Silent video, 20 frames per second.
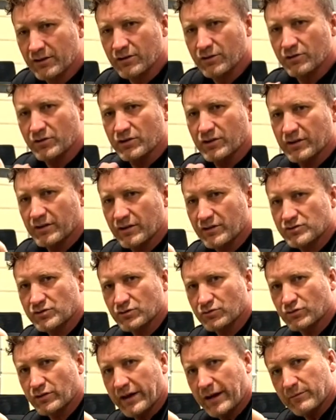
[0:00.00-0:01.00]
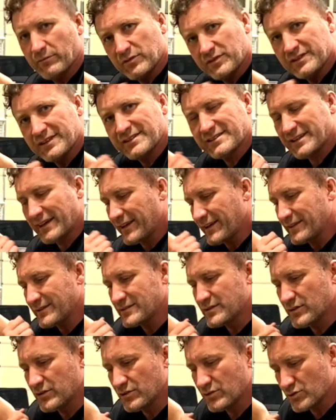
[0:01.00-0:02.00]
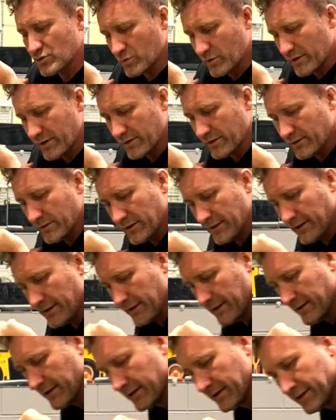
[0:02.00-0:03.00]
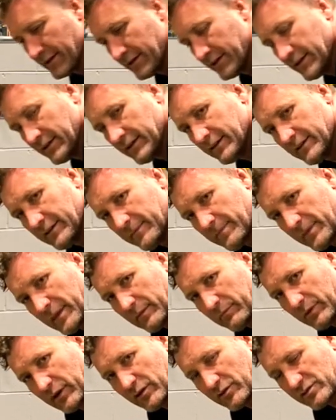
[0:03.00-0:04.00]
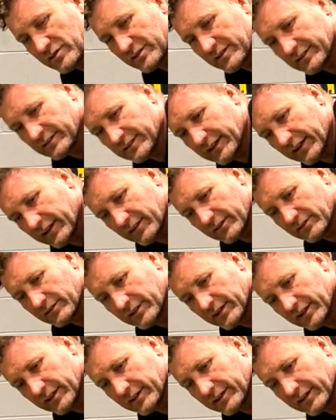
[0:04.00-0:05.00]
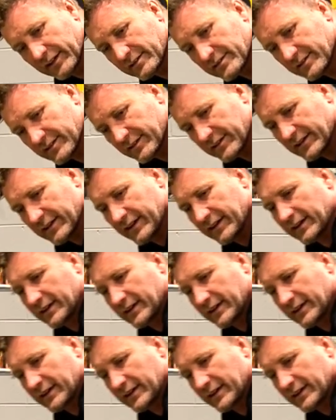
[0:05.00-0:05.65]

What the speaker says: Or you can also grab with this hand too as well, posting down next to the neck,